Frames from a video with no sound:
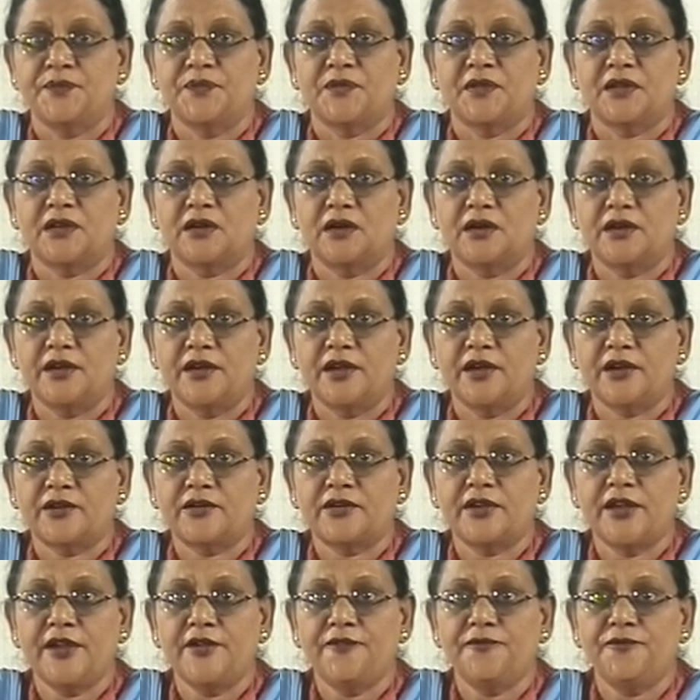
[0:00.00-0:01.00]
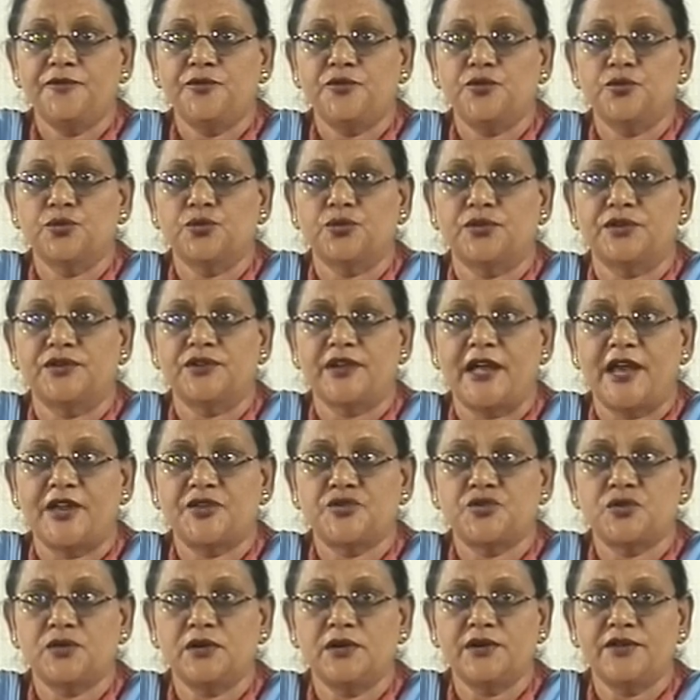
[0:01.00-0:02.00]
conducive to the
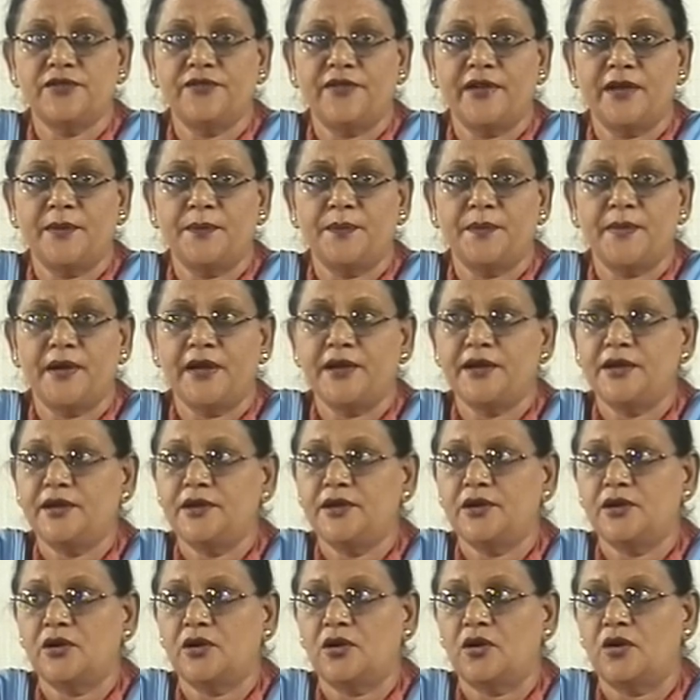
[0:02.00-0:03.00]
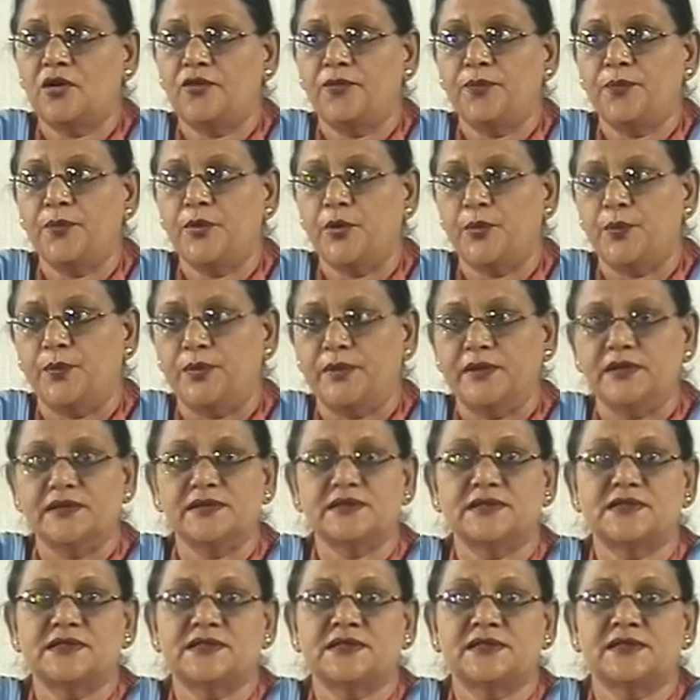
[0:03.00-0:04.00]
natural development of
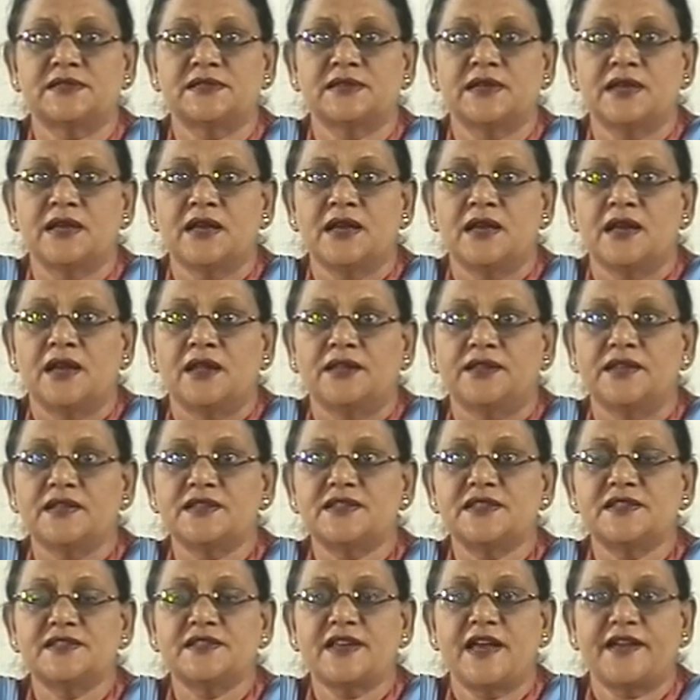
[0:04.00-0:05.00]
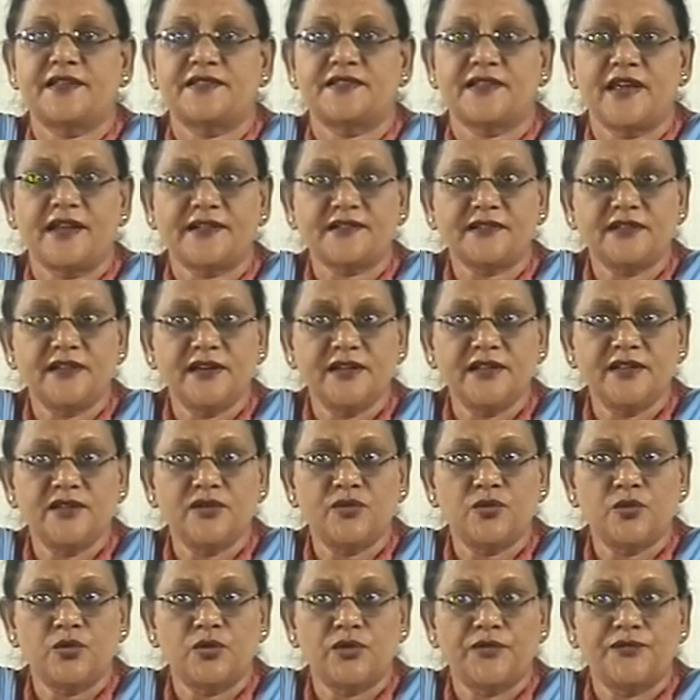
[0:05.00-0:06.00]
pupils. This is exactly the
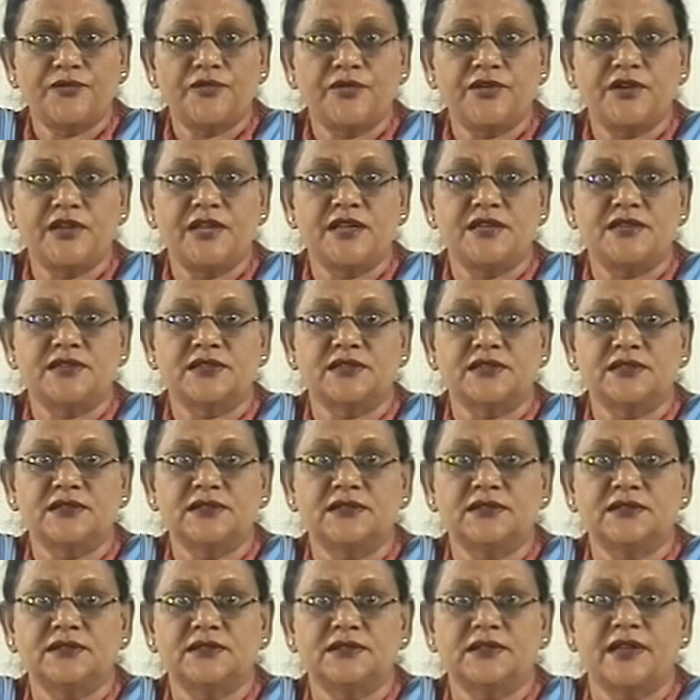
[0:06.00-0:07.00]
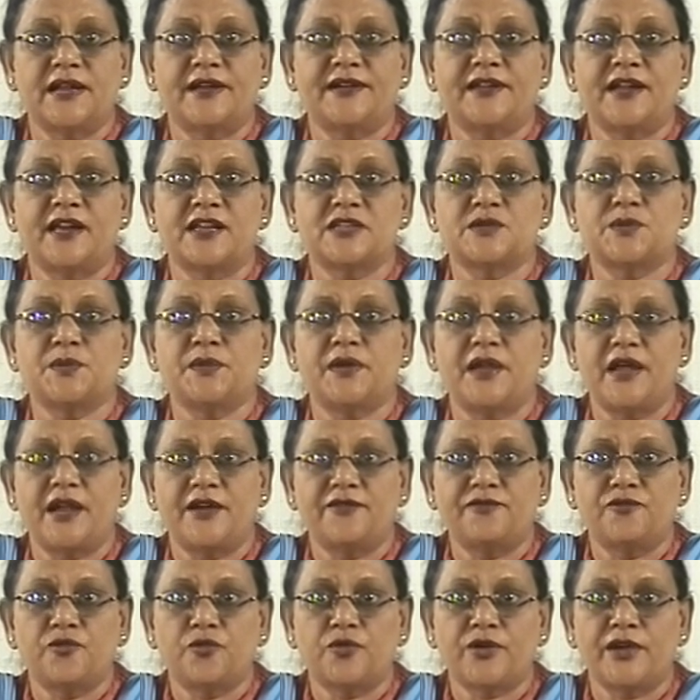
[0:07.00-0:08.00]
role of the teacher that has been
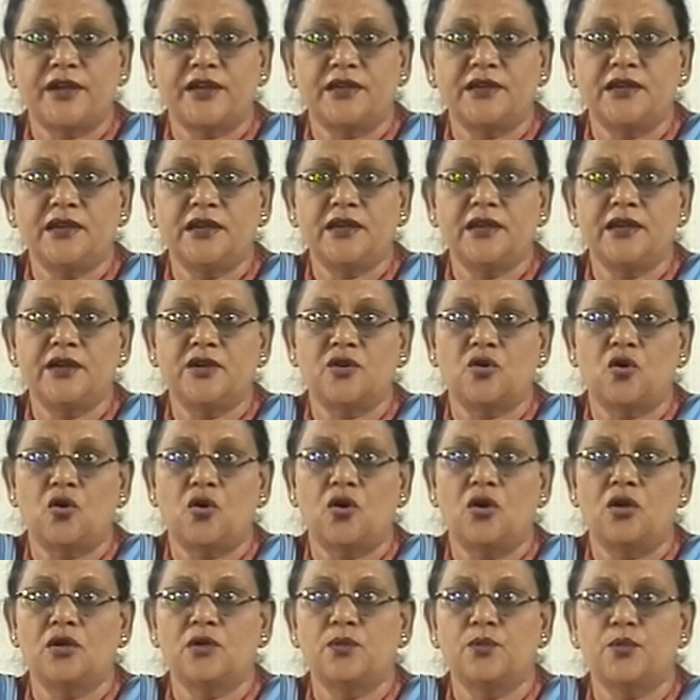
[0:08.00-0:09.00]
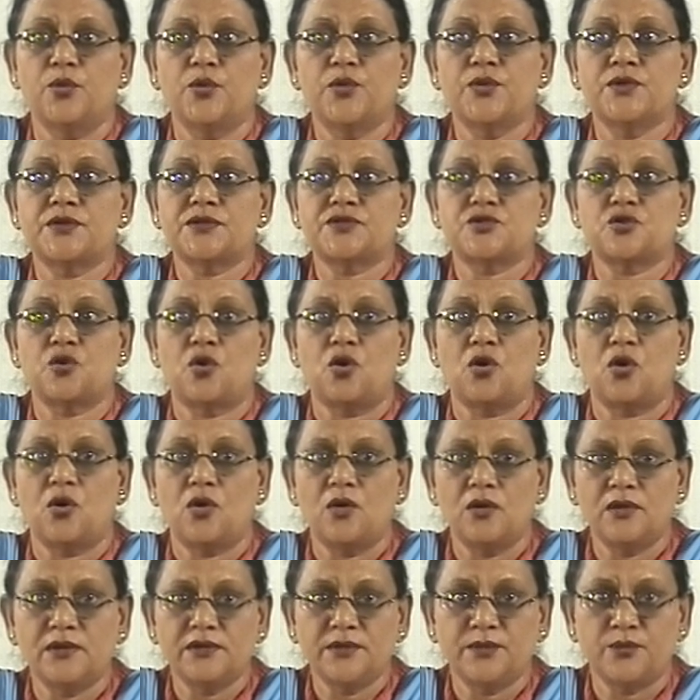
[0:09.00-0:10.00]
advocated in almost
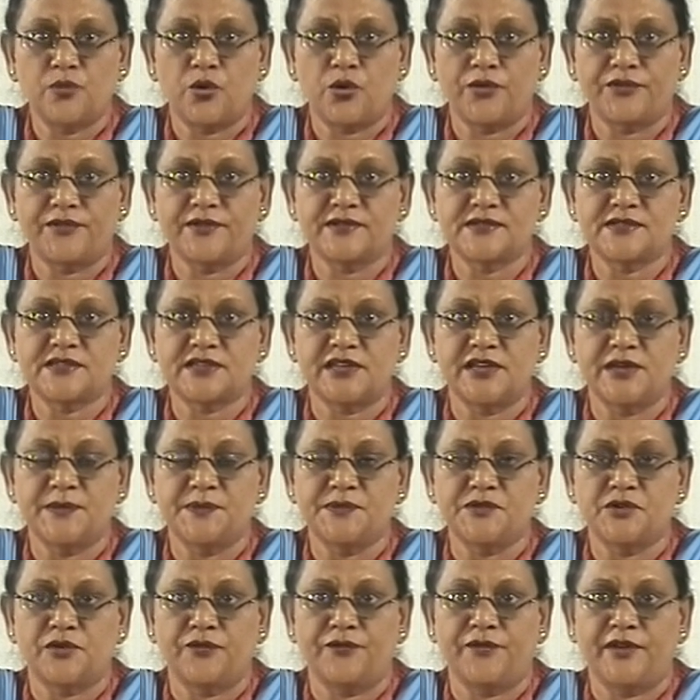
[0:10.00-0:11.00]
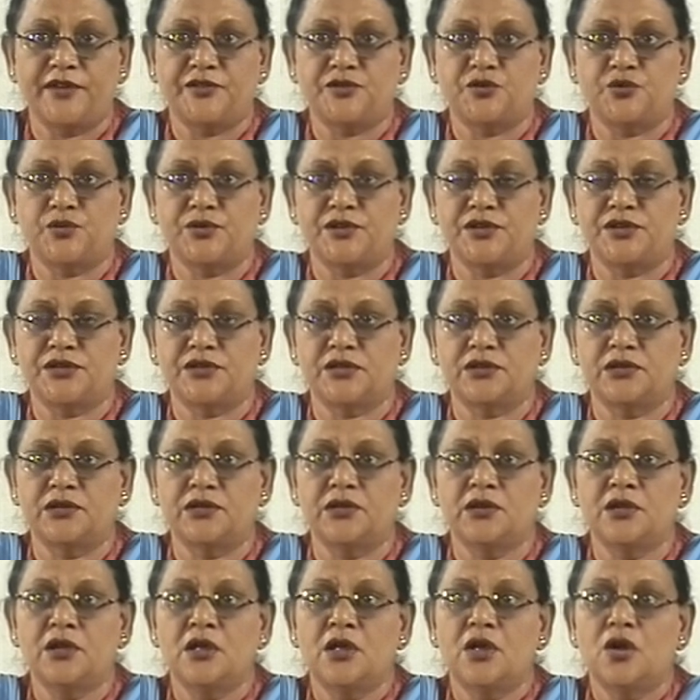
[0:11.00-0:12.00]
all the modern schemes of
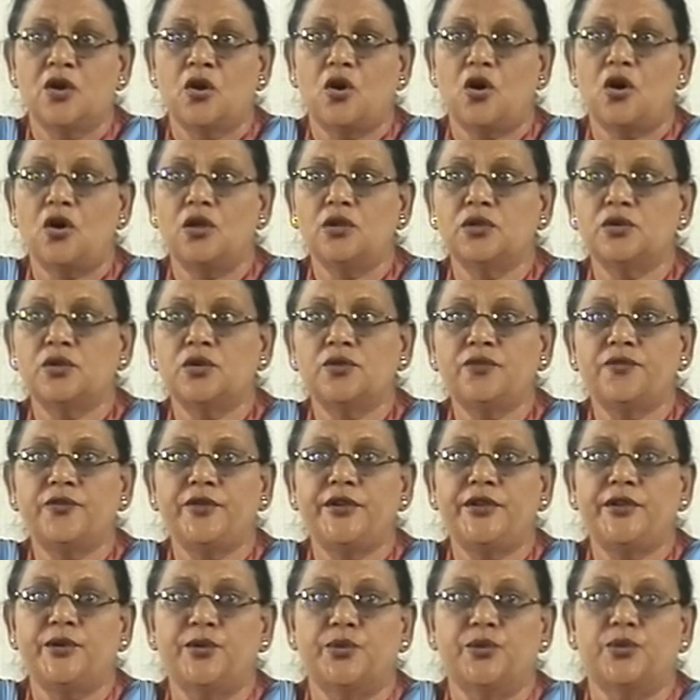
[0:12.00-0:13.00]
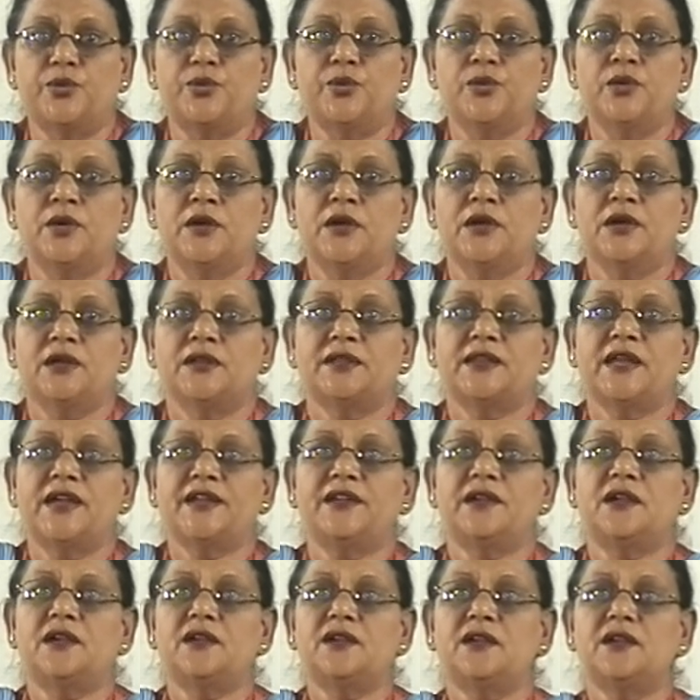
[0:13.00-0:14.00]
education, although we know that
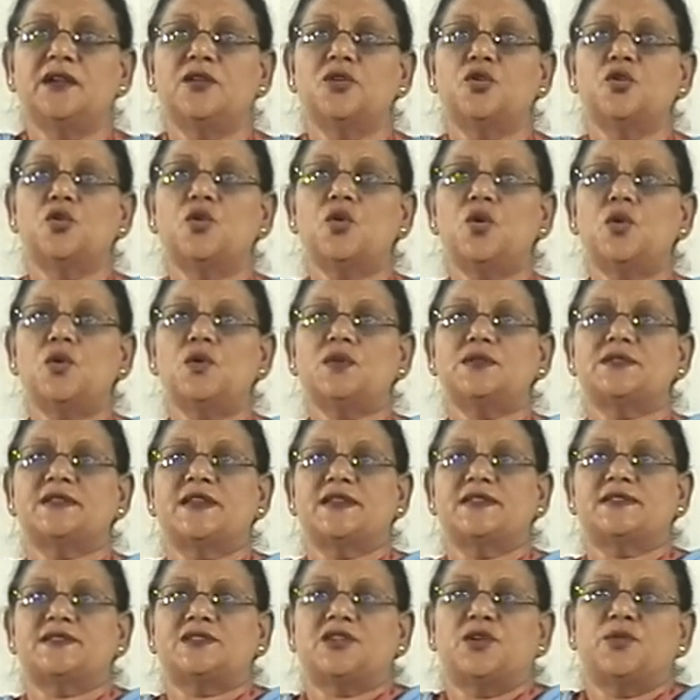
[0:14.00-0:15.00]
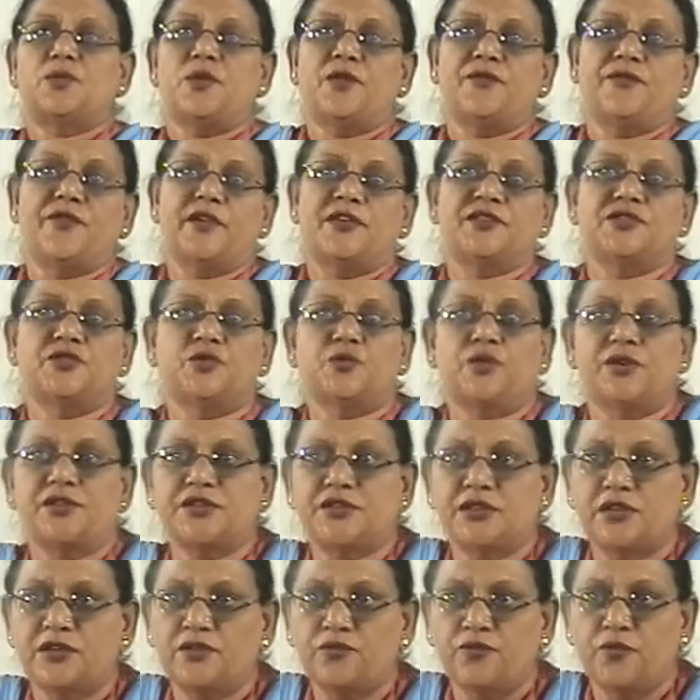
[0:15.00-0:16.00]
under no system of
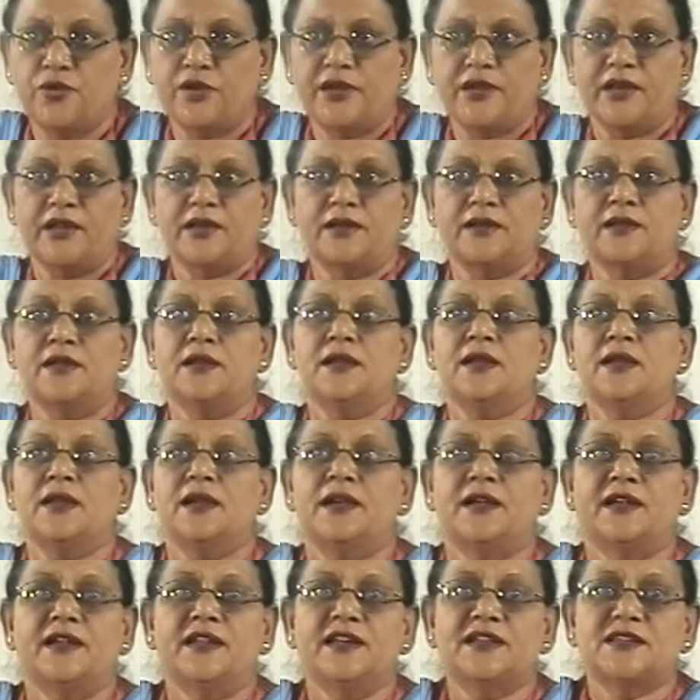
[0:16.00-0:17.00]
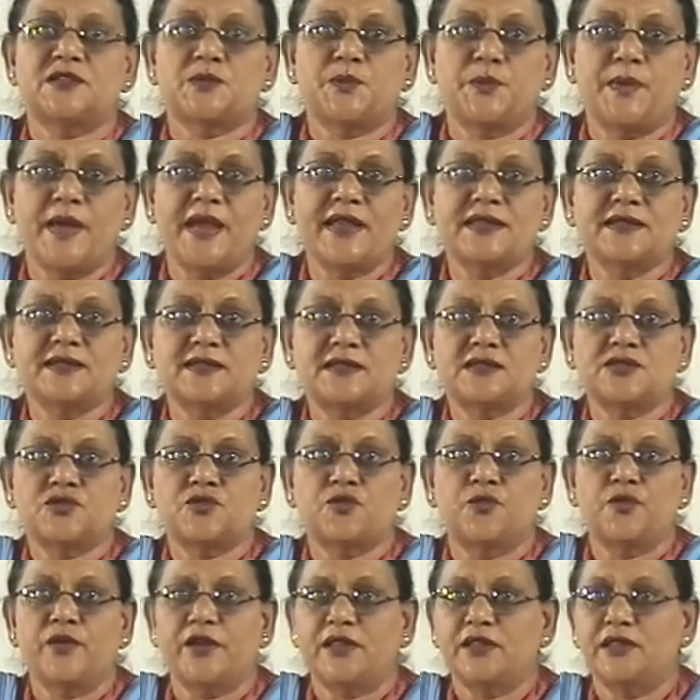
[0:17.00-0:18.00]
education we can dispense
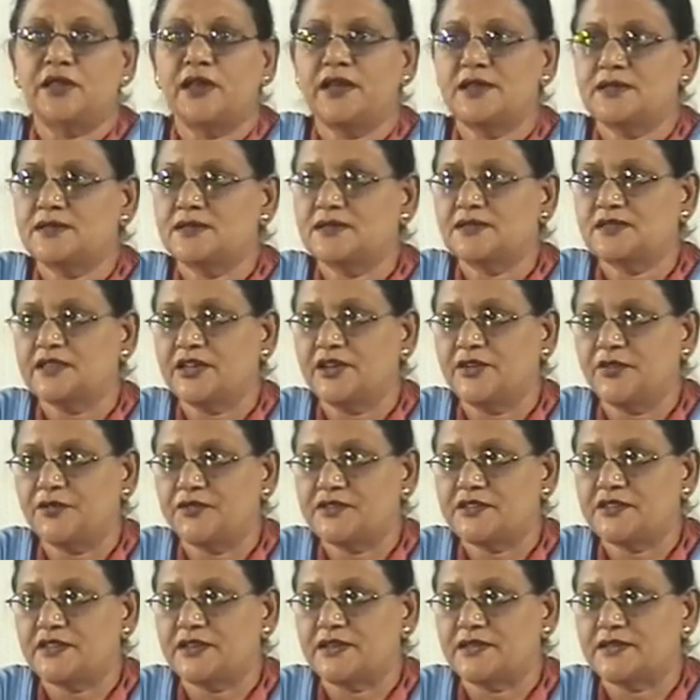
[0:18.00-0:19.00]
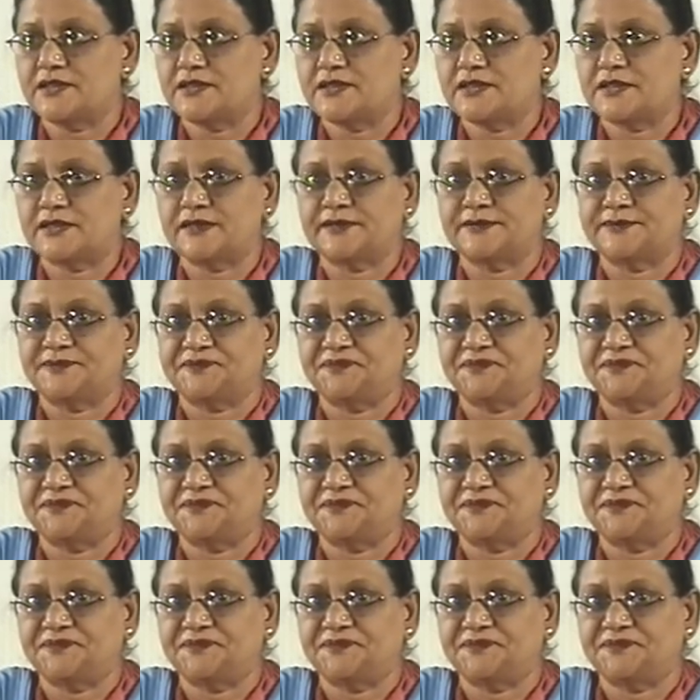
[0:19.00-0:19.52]
with his services.